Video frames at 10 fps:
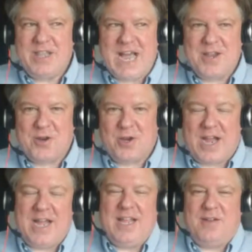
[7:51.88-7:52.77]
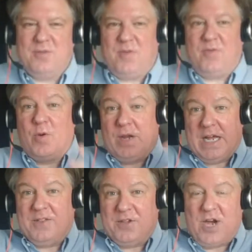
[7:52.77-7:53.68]
yeah, before we
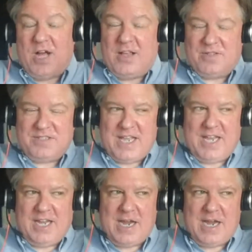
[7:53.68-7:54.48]
got on the call, I was saying,